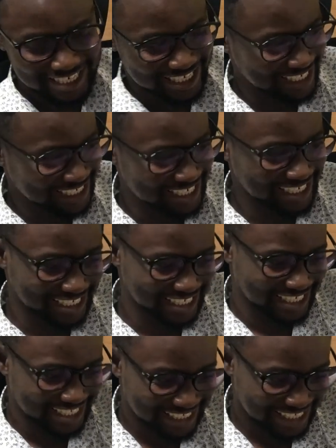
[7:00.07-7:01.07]
and the
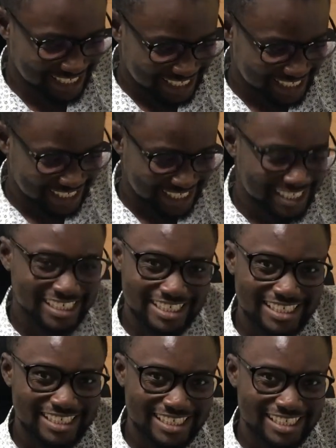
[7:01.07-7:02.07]
frustration because
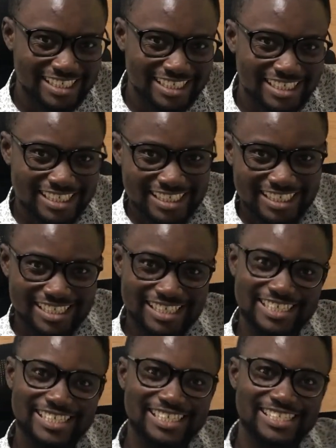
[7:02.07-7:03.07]
you are just
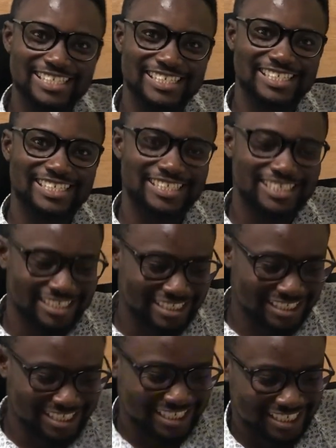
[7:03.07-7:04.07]
displaying the
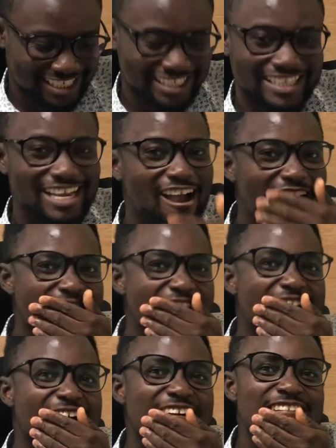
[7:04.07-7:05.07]
makings of a
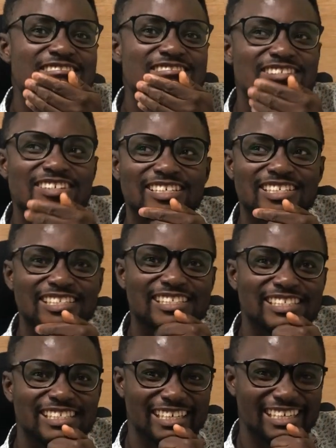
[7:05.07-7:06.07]
qualified ASU member.
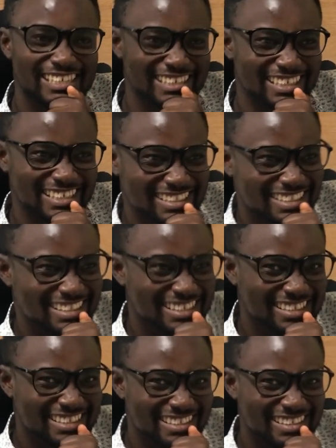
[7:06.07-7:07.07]
But
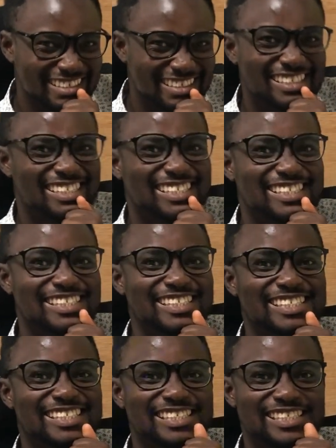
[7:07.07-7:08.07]

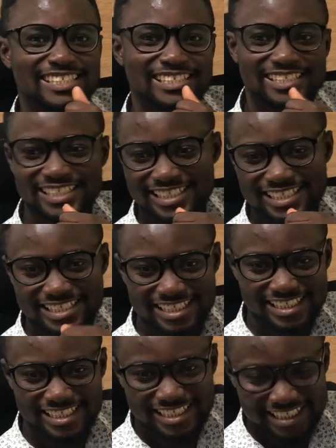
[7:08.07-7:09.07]
let me
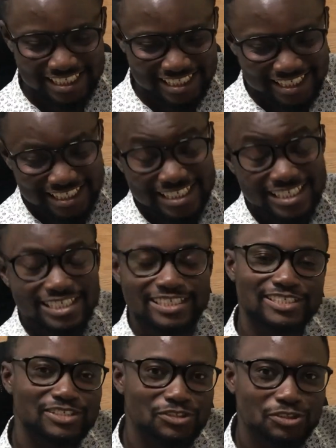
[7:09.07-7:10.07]
throw this in.
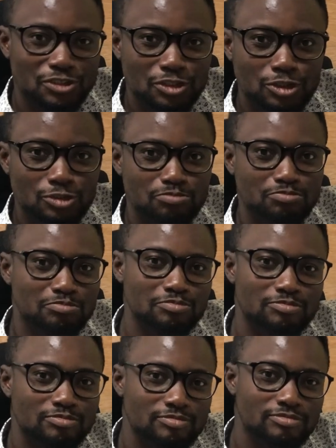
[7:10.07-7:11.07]
You talked about Ghana
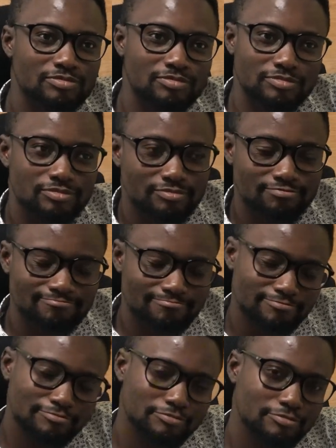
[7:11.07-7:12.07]
not having a
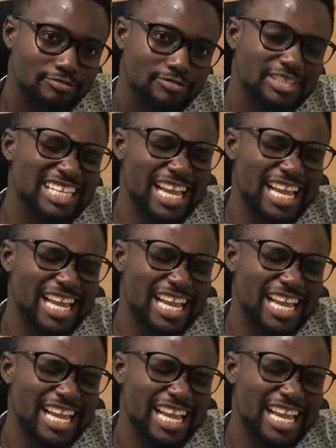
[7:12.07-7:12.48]
number 9,